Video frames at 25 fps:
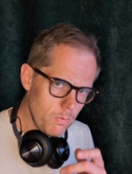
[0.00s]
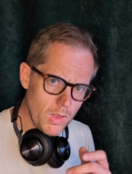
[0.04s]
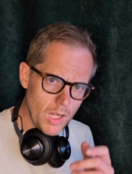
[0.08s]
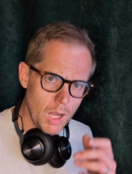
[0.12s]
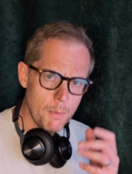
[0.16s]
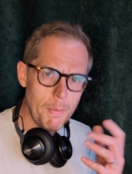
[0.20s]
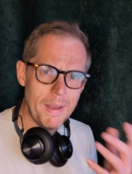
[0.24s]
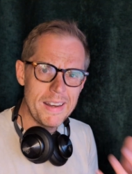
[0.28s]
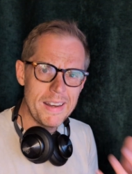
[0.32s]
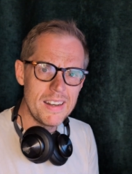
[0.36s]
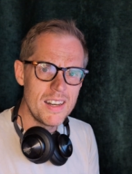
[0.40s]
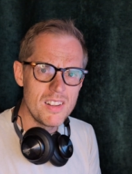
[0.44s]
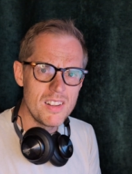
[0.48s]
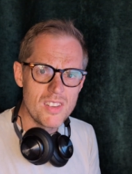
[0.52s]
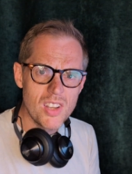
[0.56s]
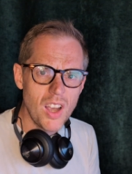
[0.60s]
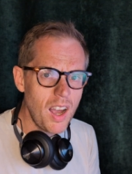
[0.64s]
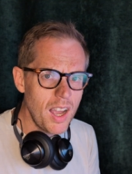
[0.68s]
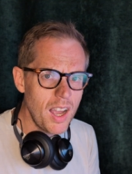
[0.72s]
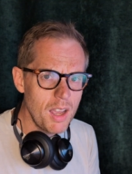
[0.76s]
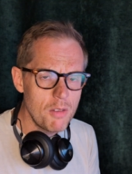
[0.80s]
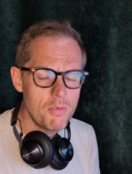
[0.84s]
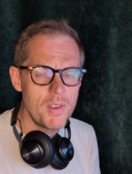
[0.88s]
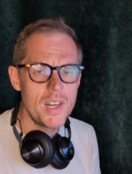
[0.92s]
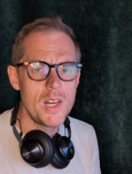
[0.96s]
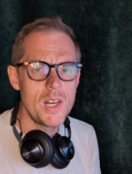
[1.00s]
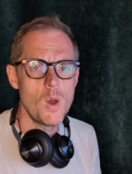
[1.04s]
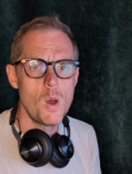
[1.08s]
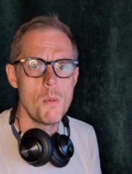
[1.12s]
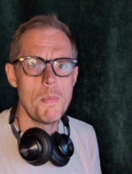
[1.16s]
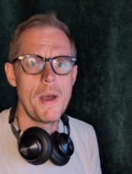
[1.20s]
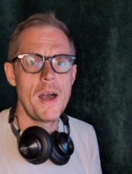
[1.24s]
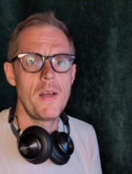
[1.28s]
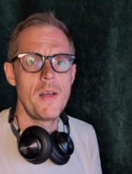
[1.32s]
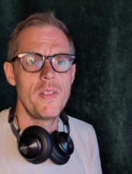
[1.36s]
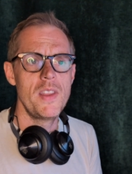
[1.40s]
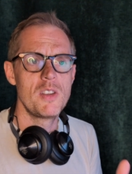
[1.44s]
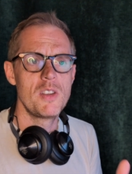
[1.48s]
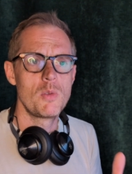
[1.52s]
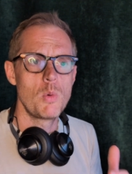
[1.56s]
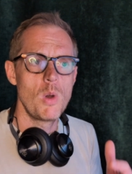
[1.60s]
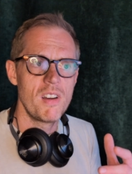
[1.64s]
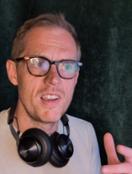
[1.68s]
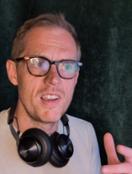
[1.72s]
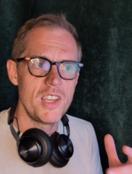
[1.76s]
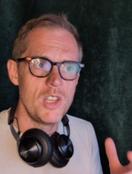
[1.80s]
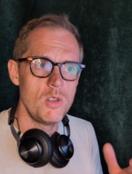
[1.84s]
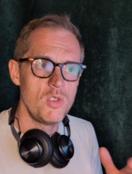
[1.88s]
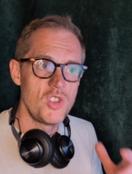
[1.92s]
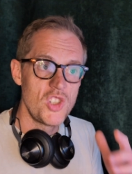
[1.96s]
I made an entire video about this where I
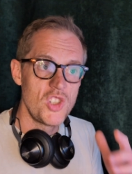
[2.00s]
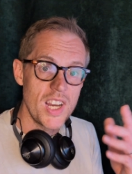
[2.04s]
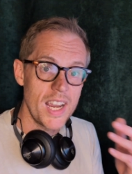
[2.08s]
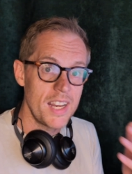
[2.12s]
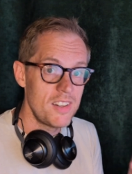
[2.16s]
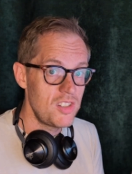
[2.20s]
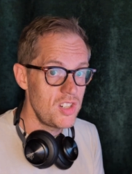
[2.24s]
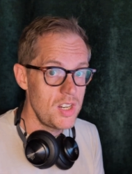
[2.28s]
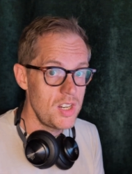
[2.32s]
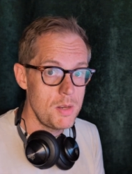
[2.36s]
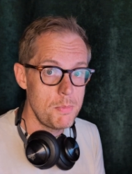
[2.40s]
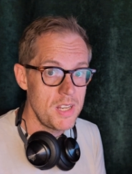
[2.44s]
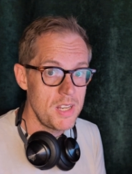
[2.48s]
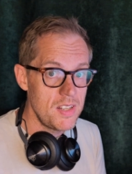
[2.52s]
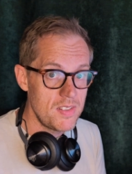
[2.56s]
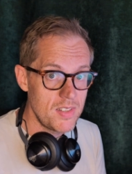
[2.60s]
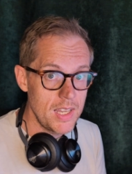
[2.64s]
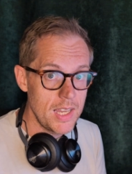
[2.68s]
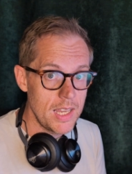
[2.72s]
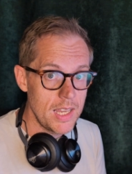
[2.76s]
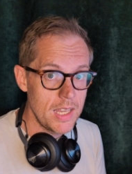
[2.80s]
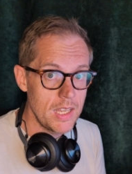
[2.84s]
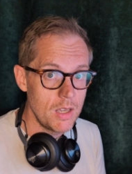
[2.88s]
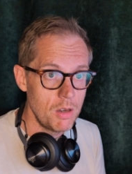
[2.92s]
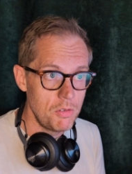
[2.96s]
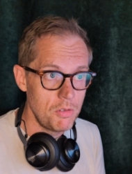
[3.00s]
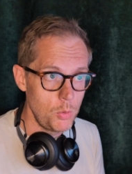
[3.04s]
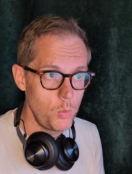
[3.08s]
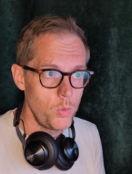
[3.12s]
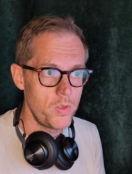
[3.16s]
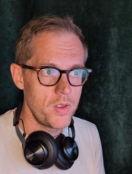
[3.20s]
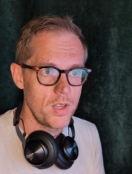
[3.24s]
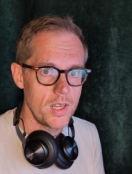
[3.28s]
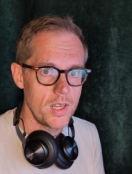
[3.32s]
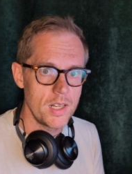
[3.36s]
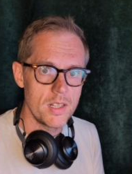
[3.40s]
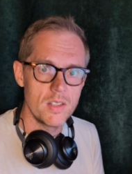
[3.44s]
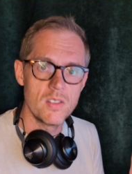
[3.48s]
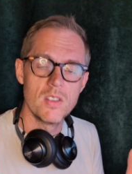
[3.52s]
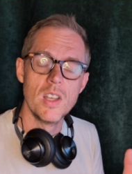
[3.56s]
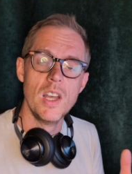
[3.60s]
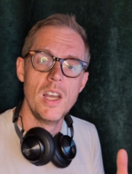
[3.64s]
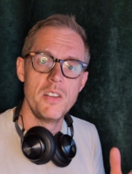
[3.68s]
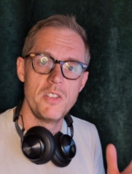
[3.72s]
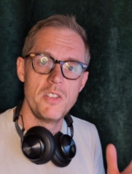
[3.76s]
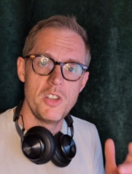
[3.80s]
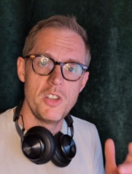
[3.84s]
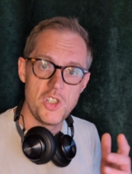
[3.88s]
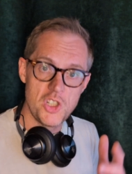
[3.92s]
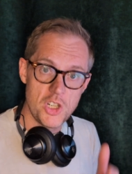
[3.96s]
used ChatGPT, of all things,
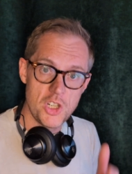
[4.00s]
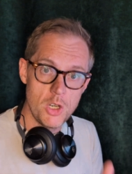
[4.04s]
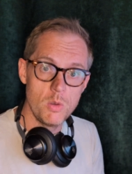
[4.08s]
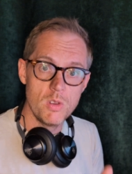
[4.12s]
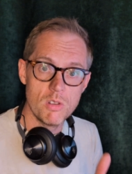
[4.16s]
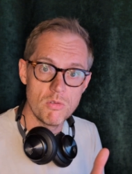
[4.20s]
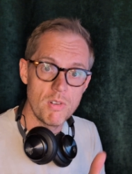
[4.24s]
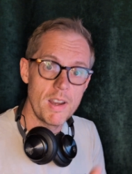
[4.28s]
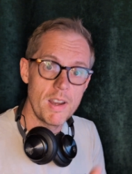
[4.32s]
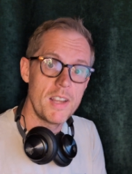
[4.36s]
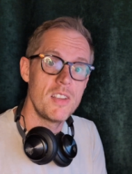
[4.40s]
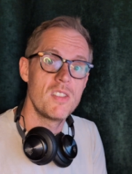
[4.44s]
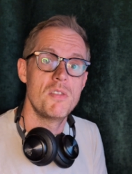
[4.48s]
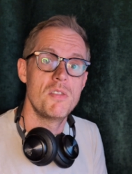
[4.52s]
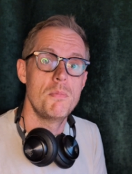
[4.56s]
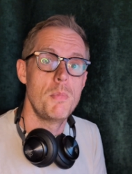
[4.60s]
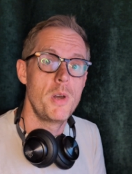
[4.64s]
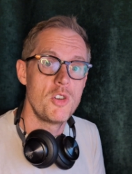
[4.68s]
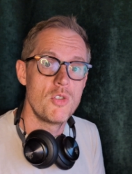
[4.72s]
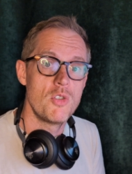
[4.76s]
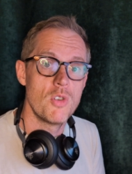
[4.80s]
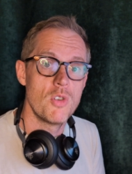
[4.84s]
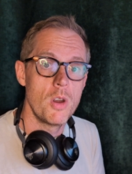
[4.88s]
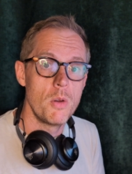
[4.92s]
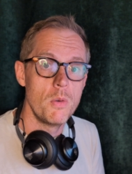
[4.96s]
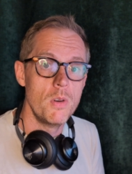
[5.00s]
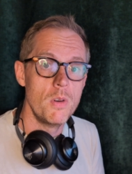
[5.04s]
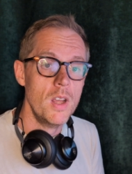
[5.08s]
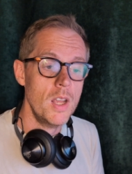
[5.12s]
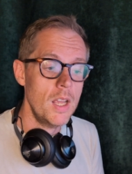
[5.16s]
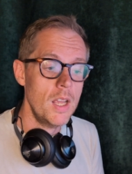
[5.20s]
to tune the rates of my drone,